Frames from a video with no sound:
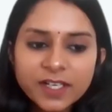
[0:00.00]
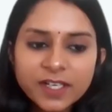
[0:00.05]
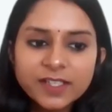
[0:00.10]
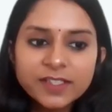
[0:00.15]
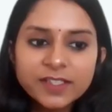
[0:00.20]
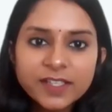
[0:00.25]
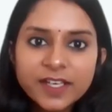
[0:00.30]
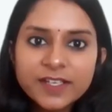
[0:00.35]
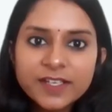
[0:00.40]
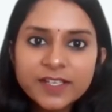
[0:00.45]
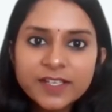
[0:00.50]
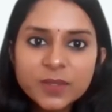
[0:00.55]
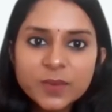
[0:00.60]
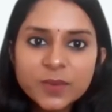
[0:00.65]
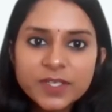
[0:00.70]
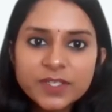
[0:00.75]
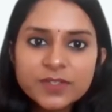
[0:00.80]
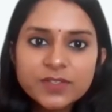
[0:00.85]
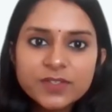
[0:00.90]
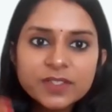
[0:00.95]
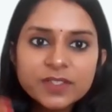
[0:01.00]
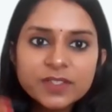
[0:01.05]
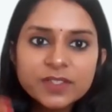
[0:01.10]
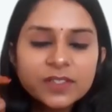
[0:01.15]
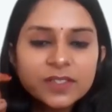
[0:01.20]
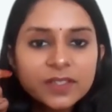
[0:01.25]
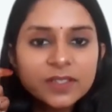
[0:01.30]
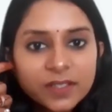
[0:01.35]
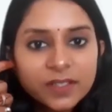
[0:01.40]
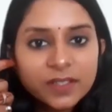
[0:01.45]
Oh, there's
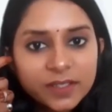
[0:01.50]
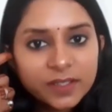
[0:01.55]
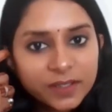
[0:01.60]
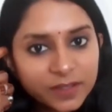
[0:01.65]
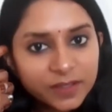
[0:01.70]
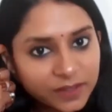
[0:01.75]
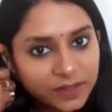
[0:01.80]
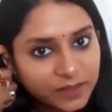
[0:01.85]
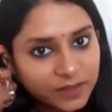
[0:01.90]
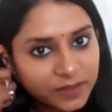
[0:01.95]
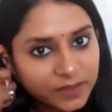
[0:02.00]
a nice question